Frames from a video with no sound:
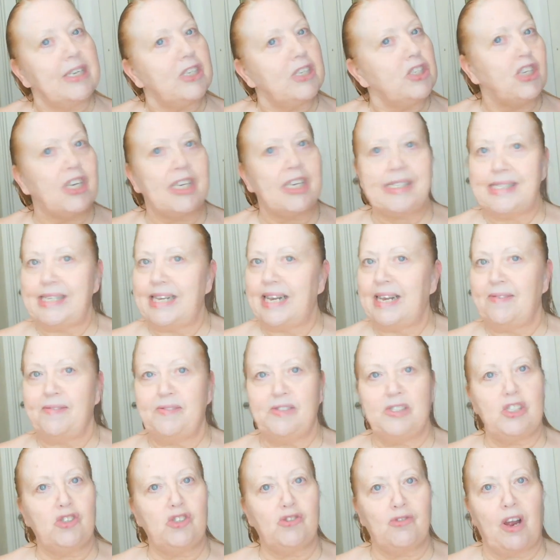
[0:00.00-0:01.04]
just
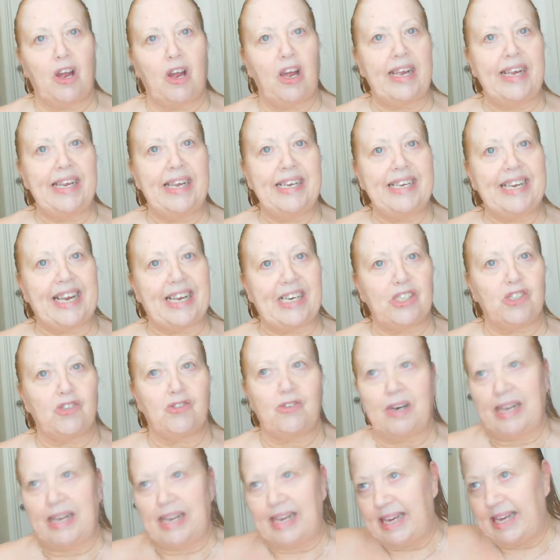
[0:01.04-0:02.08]
left to dry
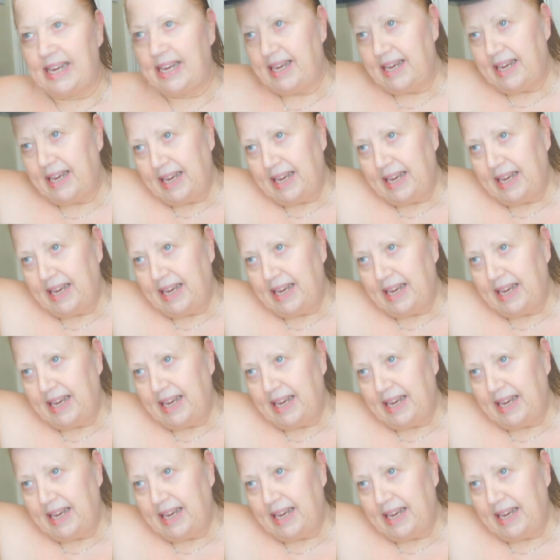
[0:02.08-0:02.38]
naturally.